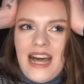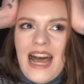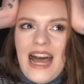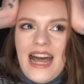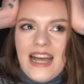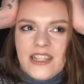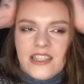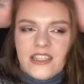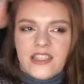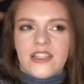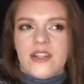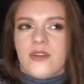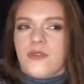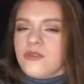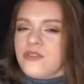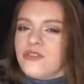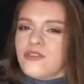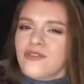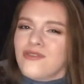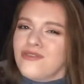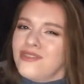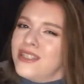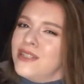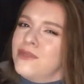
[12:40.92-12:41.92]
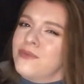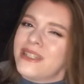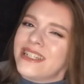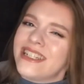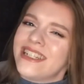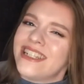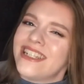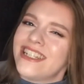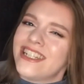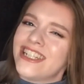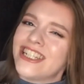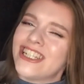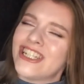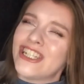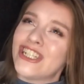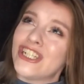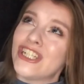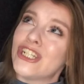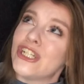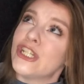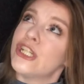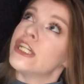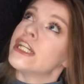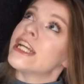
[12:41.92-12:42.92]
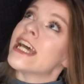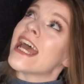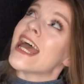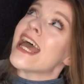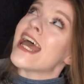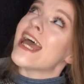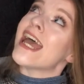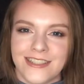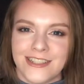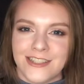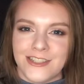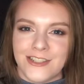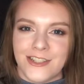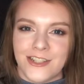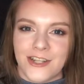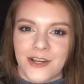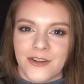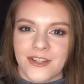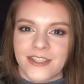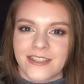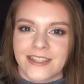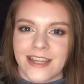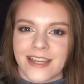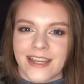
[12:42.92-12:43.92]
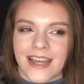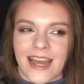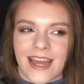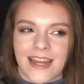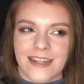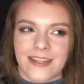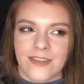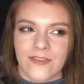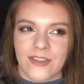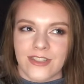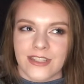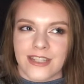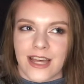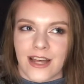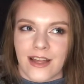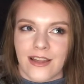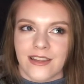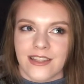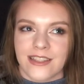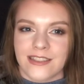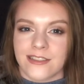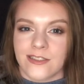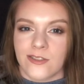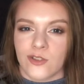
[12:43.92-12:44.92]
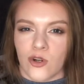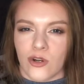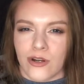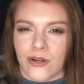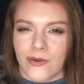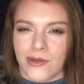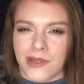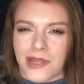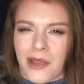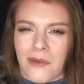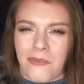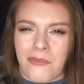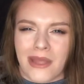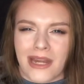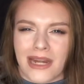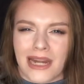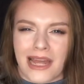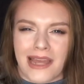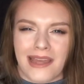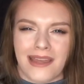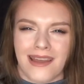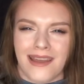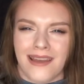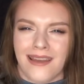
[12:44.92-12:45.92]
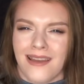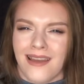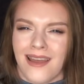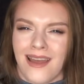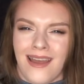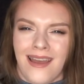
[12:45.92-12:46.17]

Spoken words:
I don't know, it's just really weird. Did you notice that I can't even tell this story without being like,